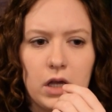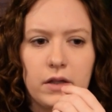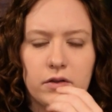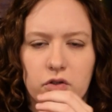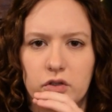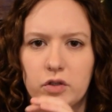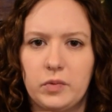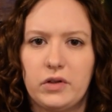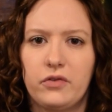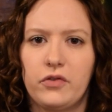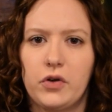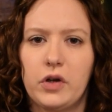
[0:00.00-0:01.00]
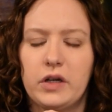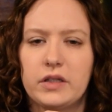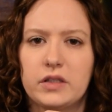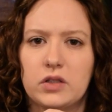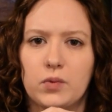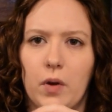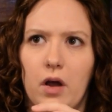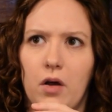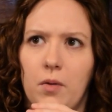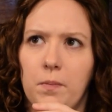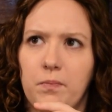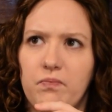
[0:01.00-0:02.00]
There's a little bit of fruitiness as well.